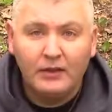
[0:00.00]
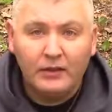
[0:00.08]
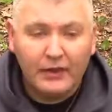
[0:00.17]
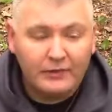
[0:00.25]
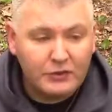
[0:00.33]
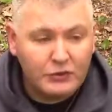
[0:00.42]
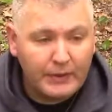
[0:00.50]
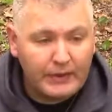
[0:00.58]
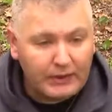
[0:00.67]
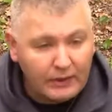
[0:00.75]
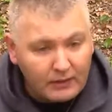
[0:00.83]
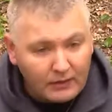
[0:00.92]
Get the
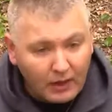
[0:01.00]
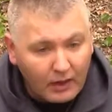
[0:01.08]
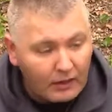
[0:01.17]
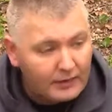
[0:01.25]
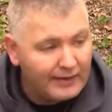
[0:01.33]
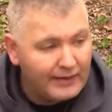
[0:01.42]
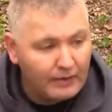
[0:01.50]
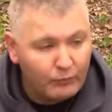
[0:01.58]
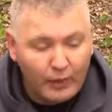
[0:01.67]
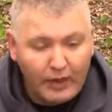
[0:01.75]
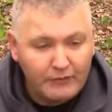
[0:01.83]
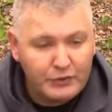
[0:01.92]
training
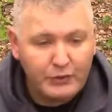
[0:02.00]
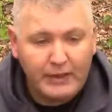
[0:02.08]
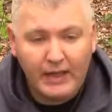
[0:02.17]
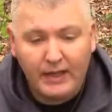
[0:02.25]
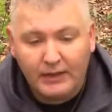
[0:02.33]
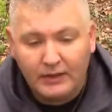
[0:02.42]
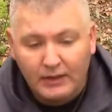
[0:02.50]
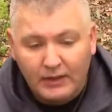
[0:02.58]
whenever you can,